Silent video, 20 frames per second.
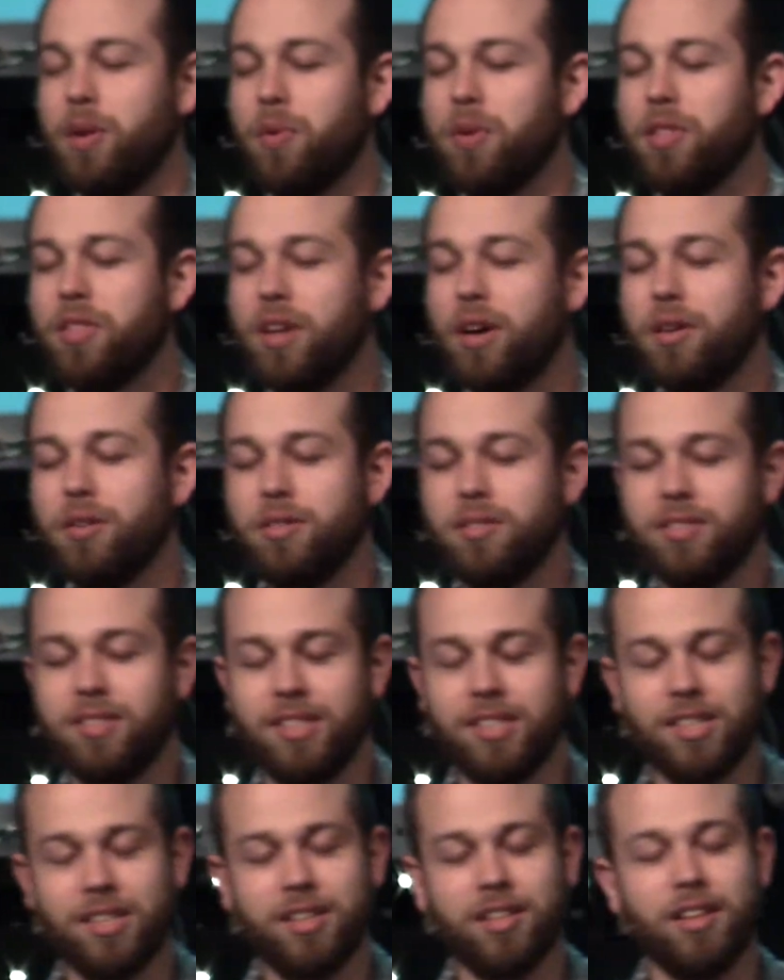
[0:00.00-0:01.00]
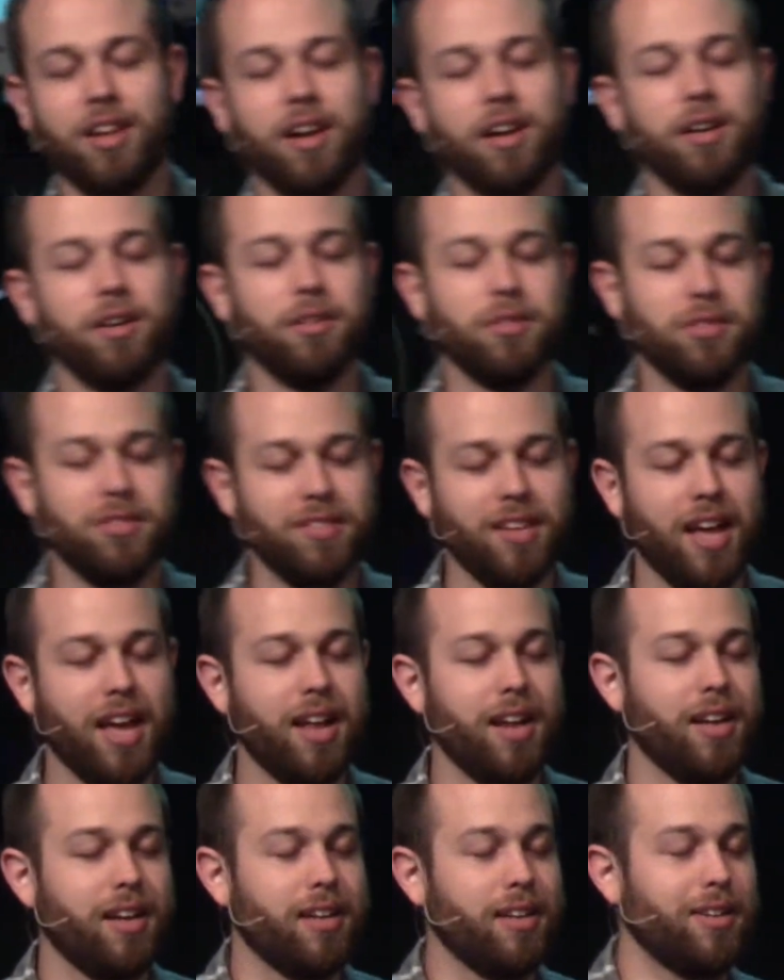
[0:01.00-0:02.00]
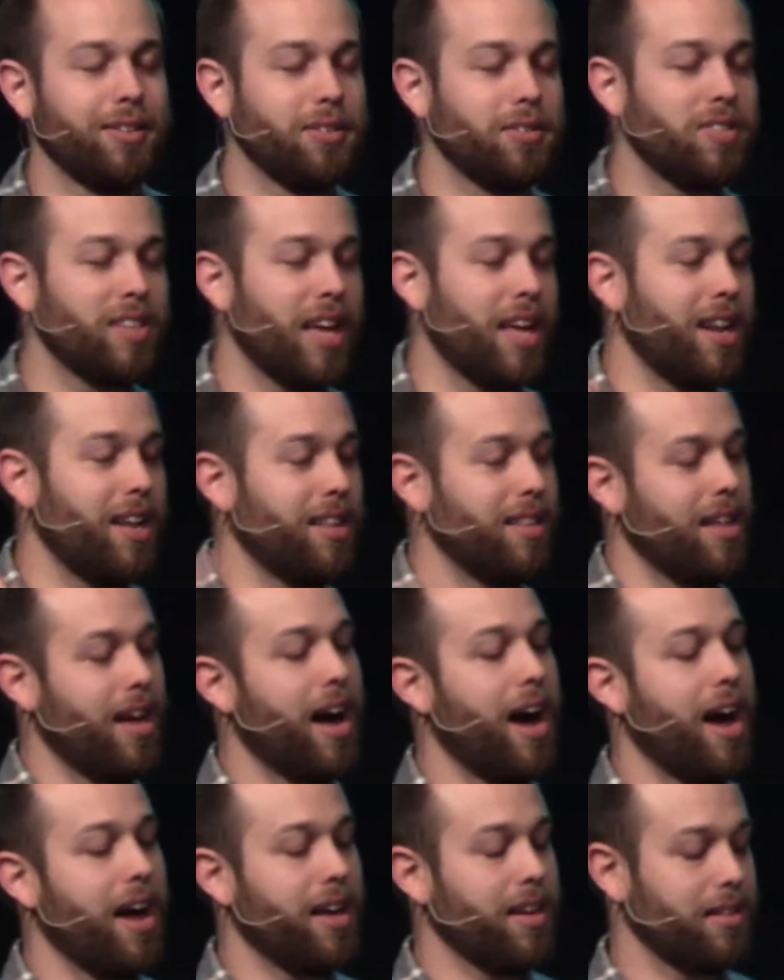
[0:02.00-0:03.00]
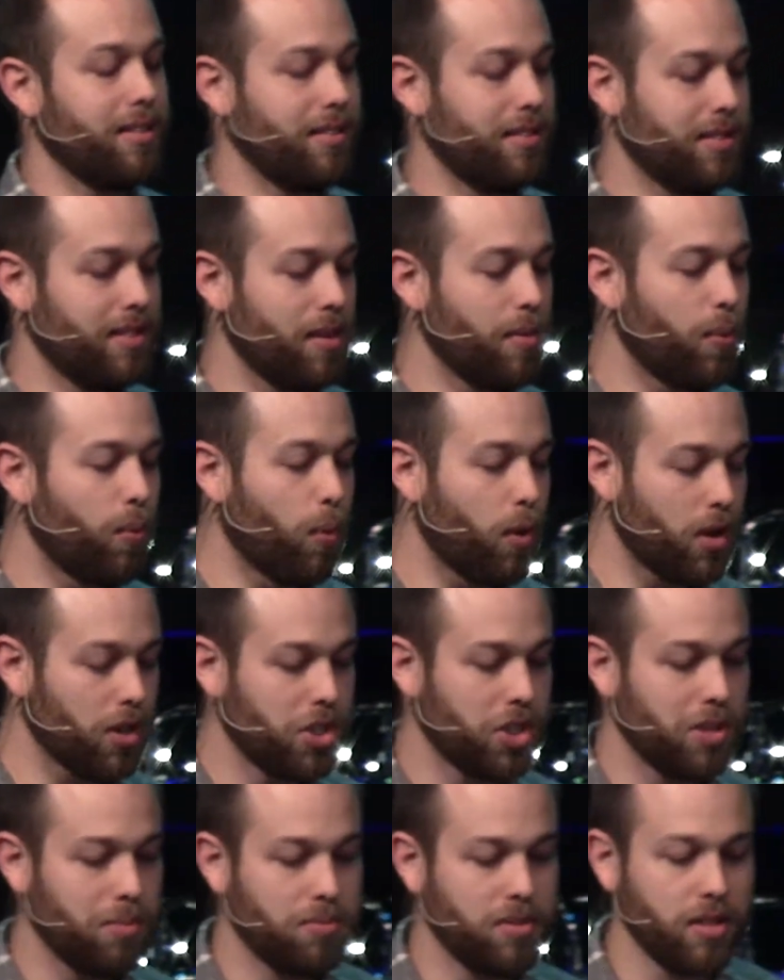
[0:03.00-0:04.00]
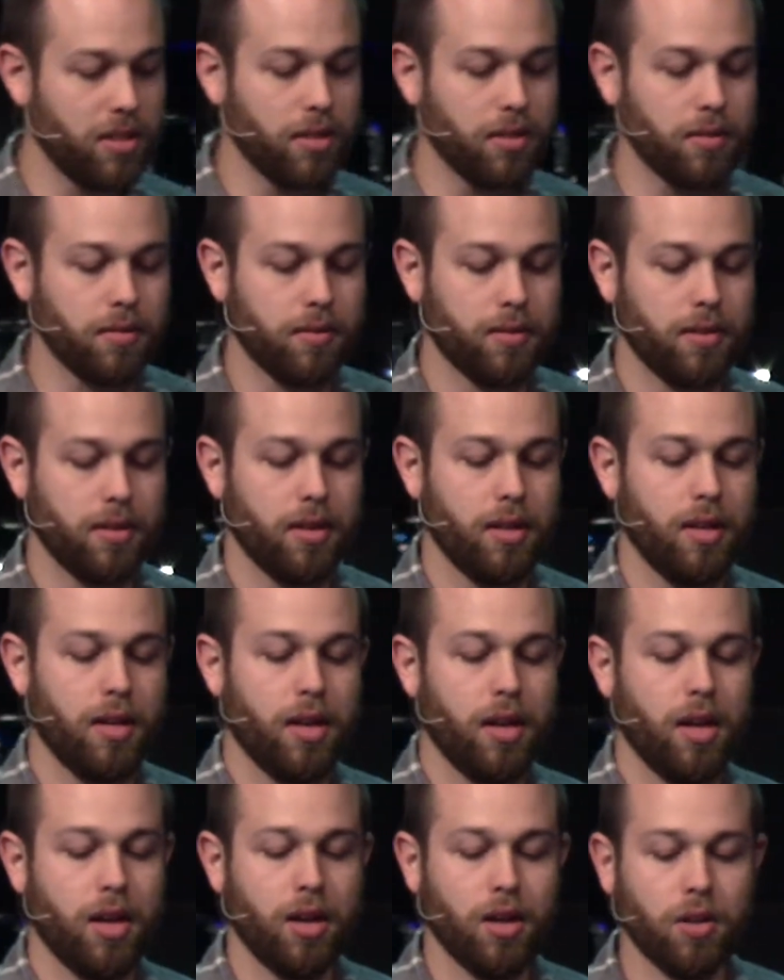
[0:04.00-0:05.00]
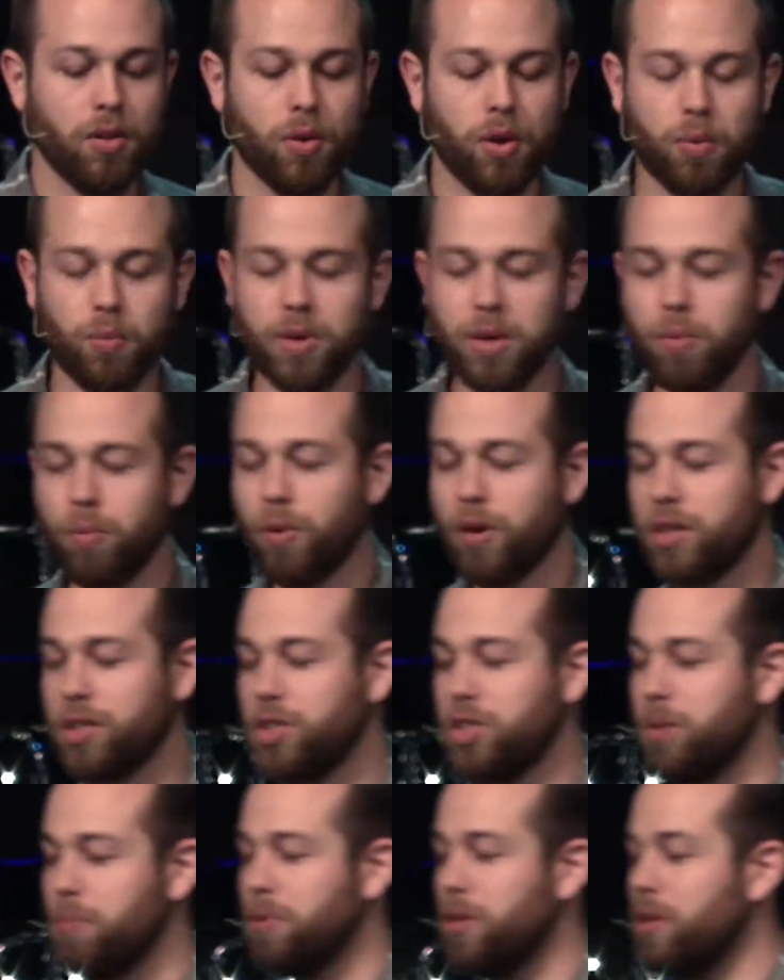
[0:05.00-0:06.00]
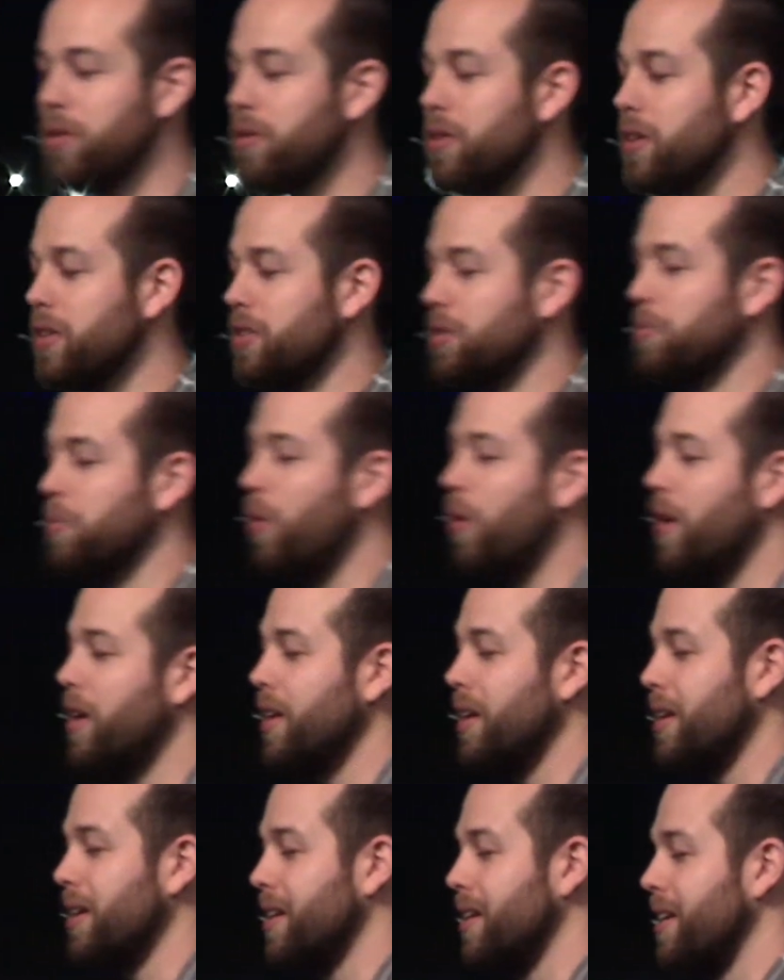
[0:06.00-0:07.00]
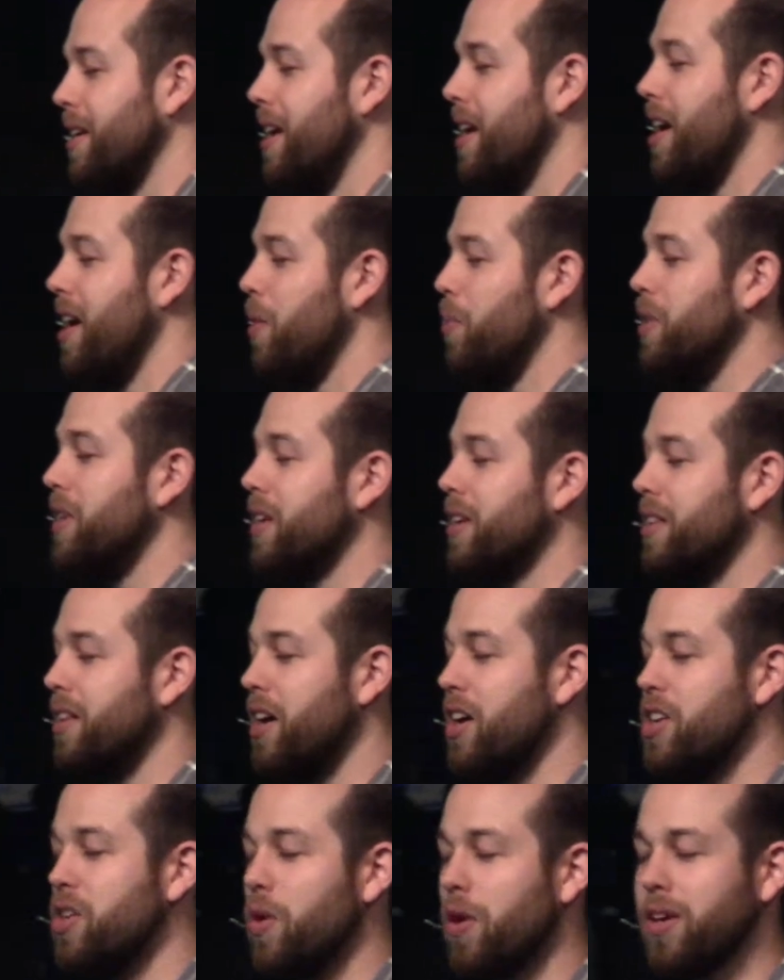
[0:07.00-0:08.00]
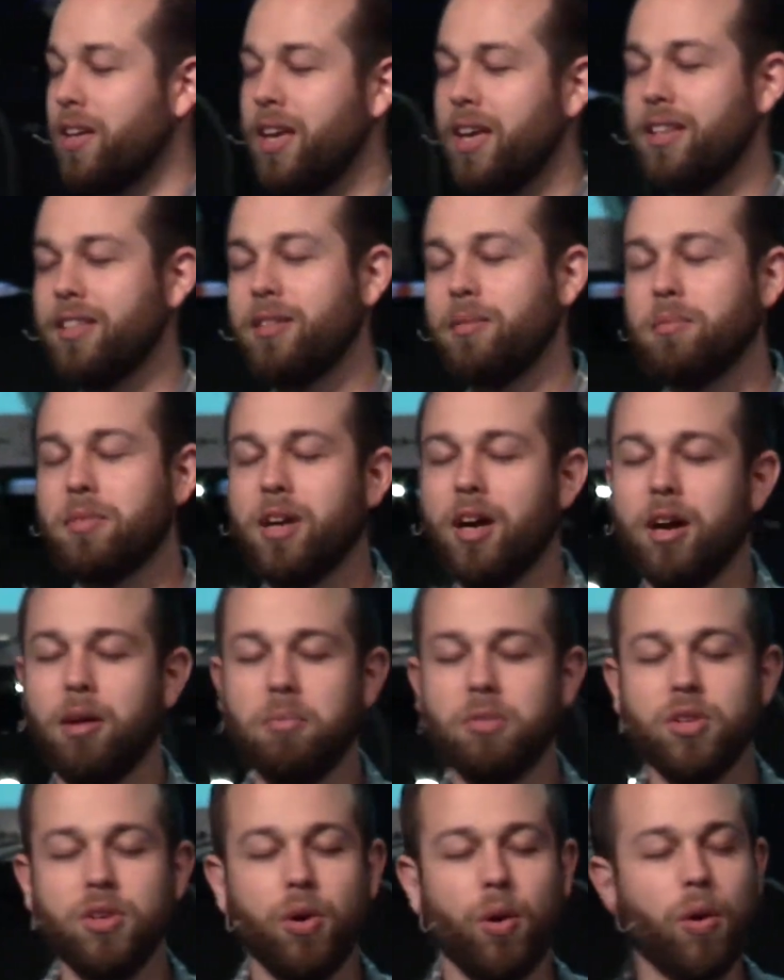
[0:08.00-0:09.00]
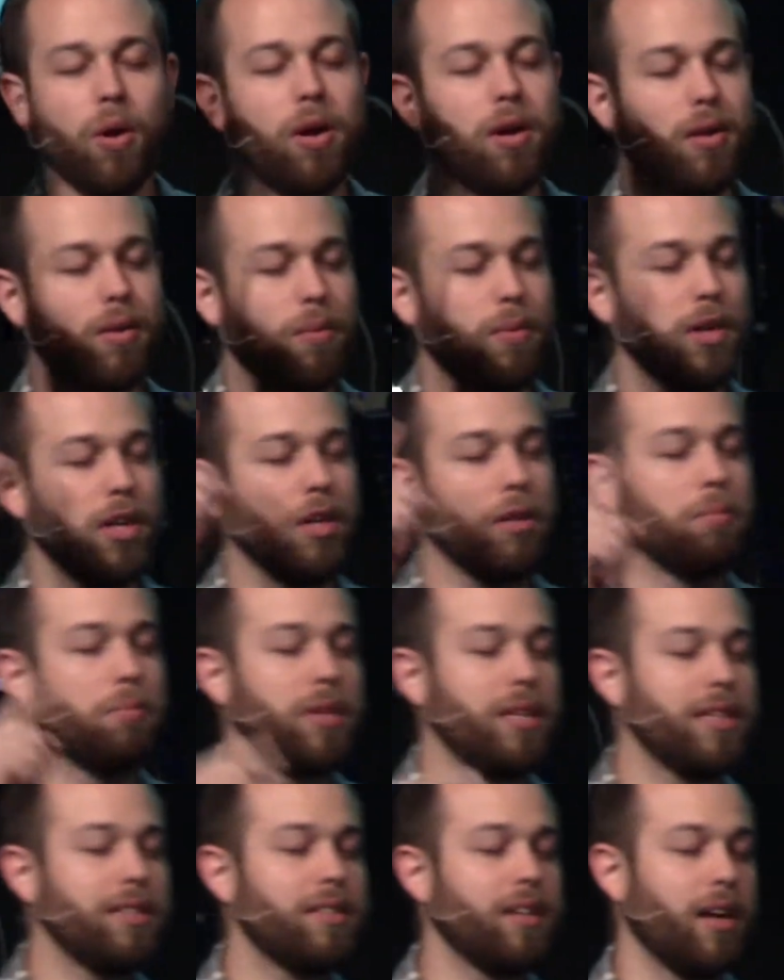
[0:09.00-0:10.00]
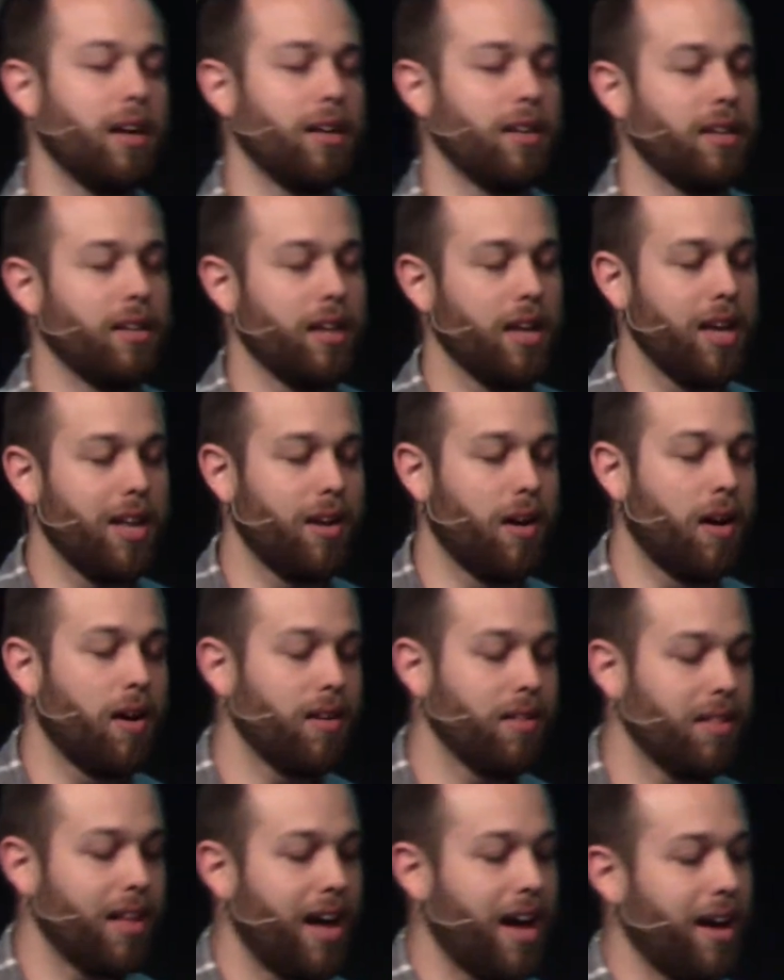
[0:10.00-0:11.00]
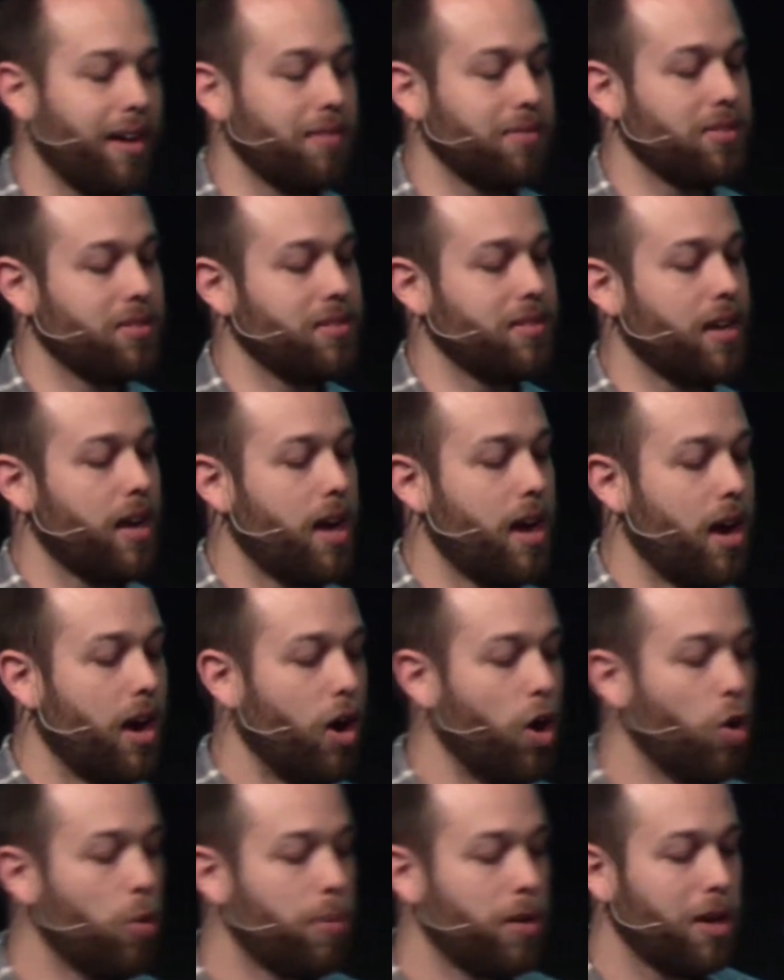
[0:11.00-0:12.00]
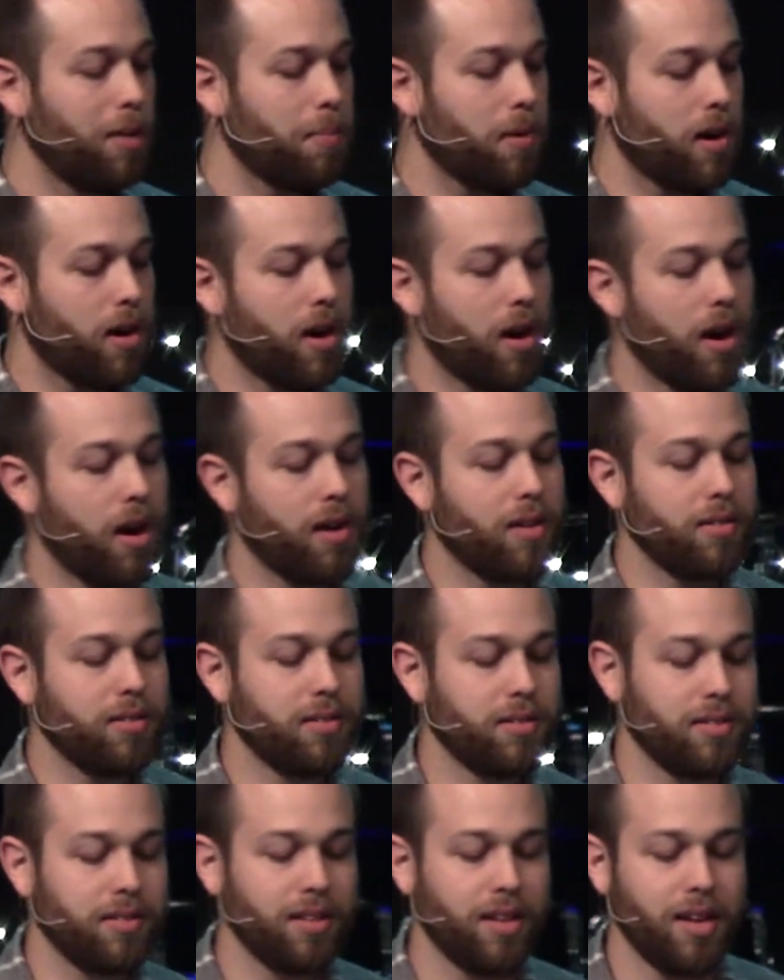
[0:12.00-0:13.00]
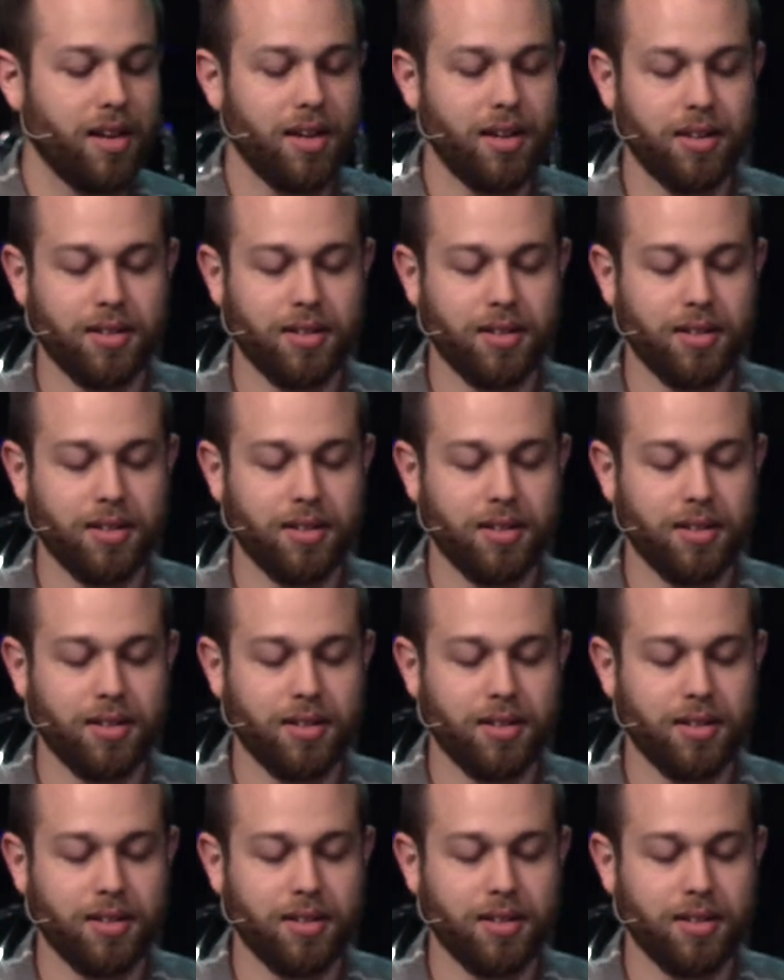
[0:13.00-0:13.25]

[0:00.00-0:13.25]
there were those that declared Hosanna, Hosanna in the highest, and worshiped you, Lord, we worship you this morning. We declare your kingdom come, your will be done in our lives. Open up our hearts